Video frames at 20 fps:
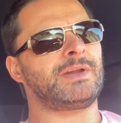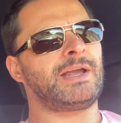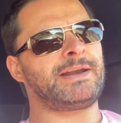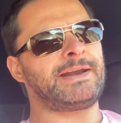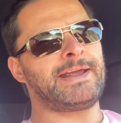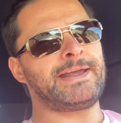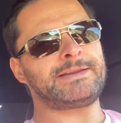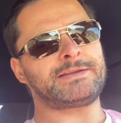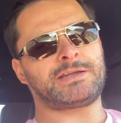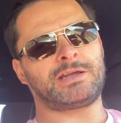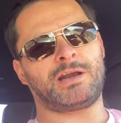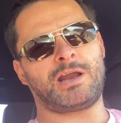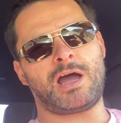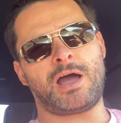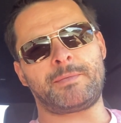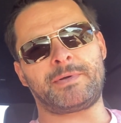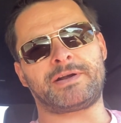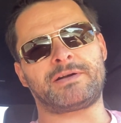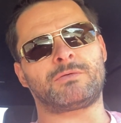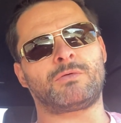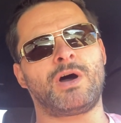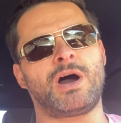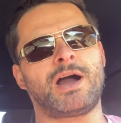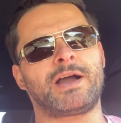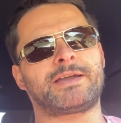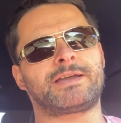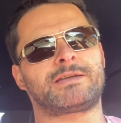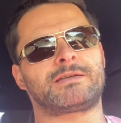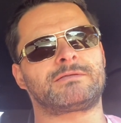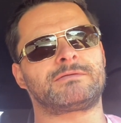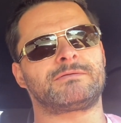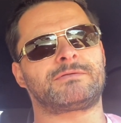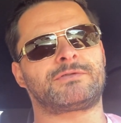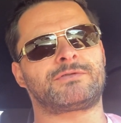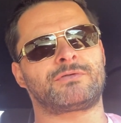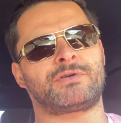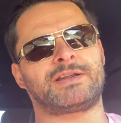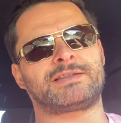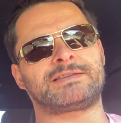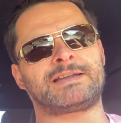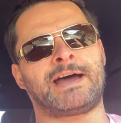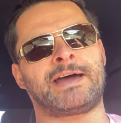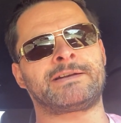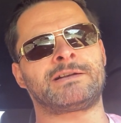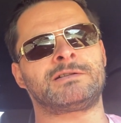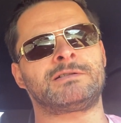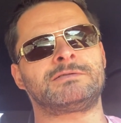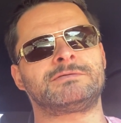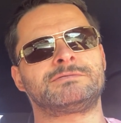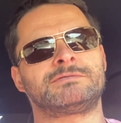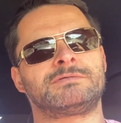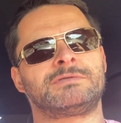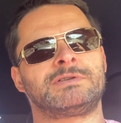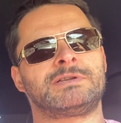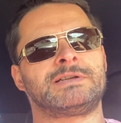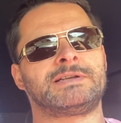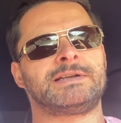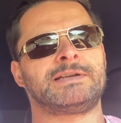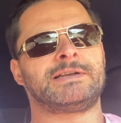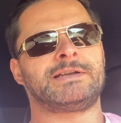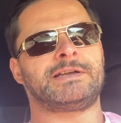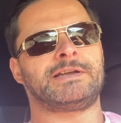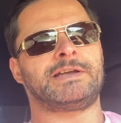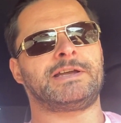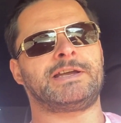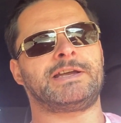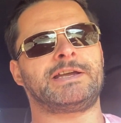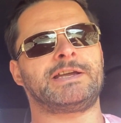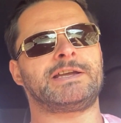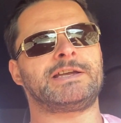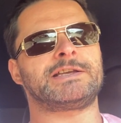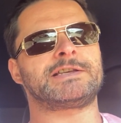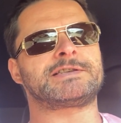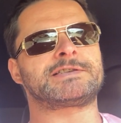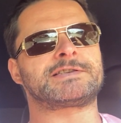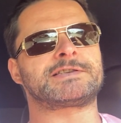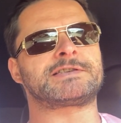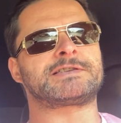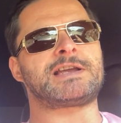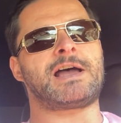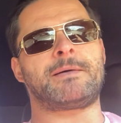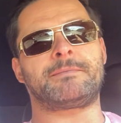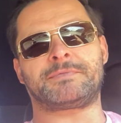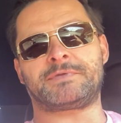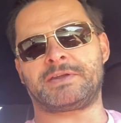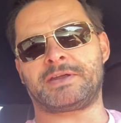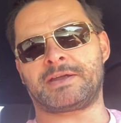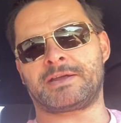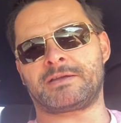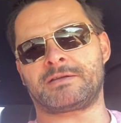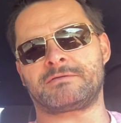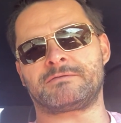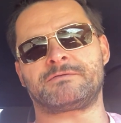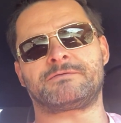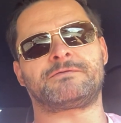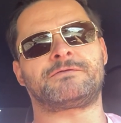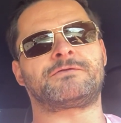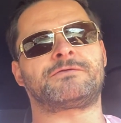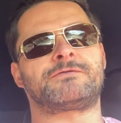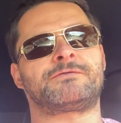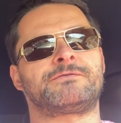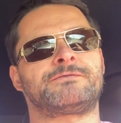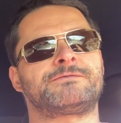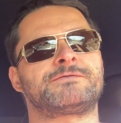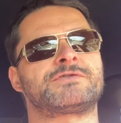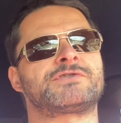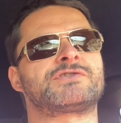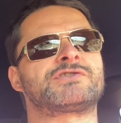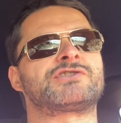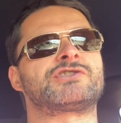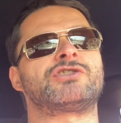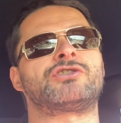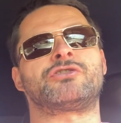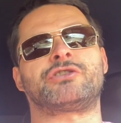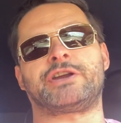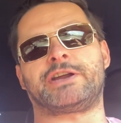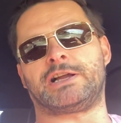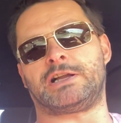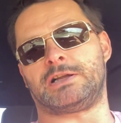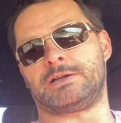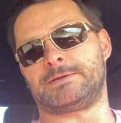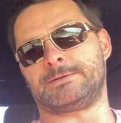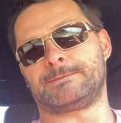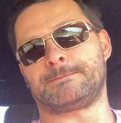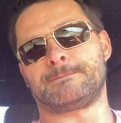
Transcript: an eight-kilometer walk through a tunnel is something surreal